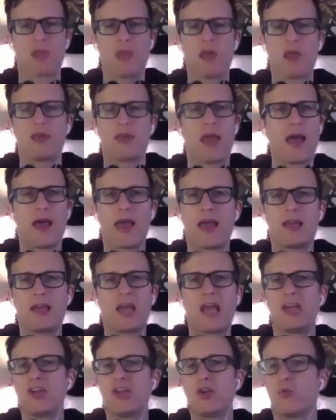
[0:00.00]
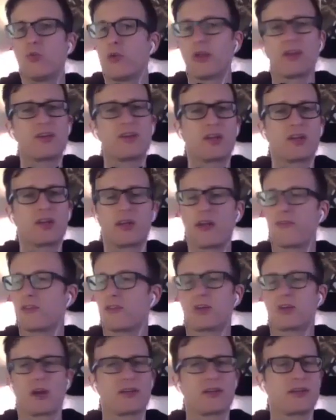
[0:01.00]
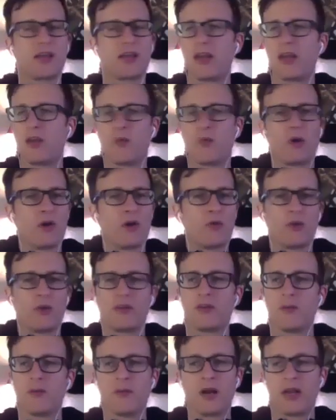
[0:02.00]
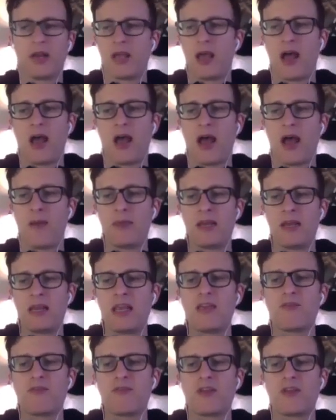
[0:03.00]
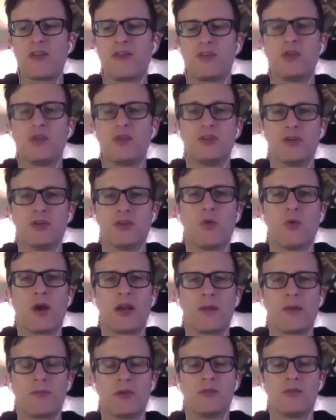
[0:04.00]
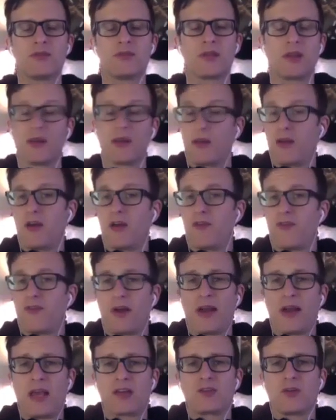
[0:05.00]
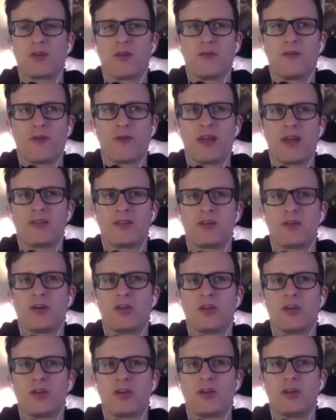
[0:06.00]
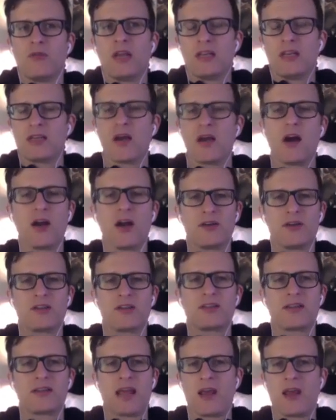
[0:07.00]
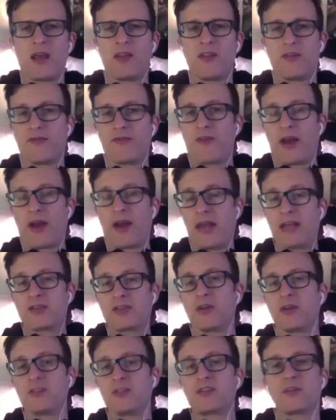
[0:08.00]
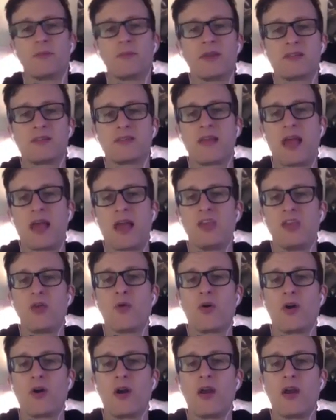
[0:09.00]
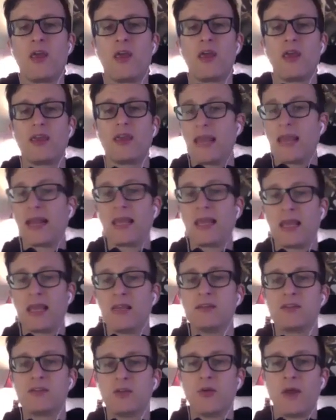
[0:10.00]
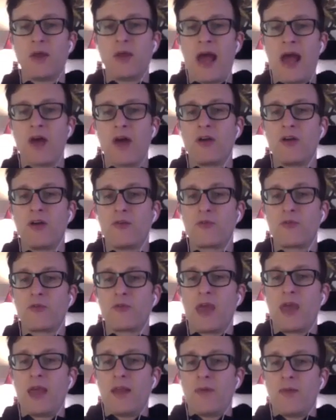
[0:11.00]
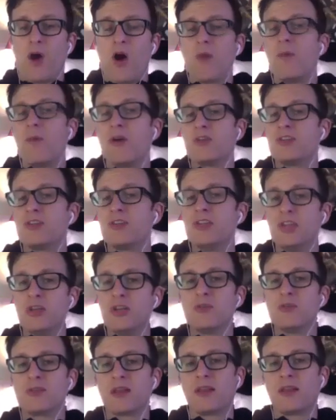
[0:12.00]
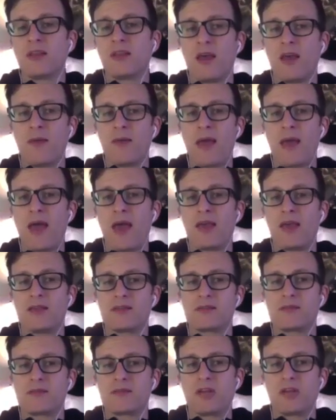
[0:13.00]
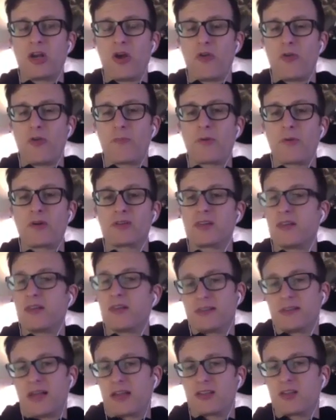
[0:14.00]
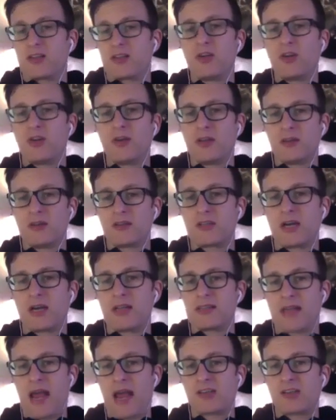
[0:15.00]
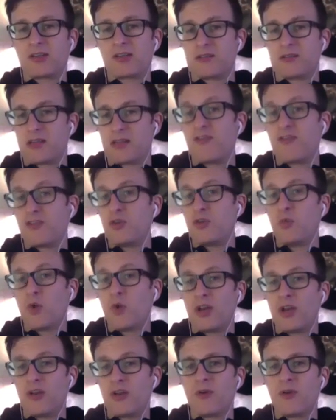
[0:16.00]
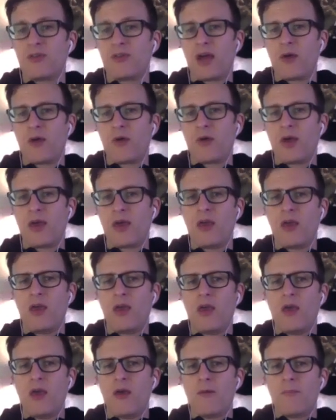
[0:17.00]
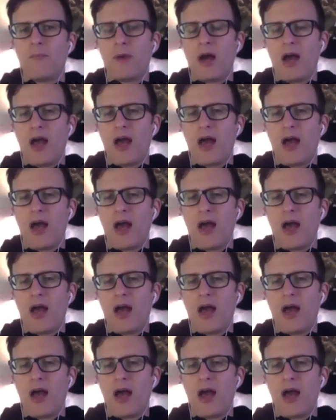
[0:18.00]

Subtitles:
and you really should never trust anyone with your money. I mean, even if you do wind up using a financial advisor, you need to understand the financial instruments that you're getting into and out of, and almost using them as the person that's executing the transactions, if you want to do it that way. But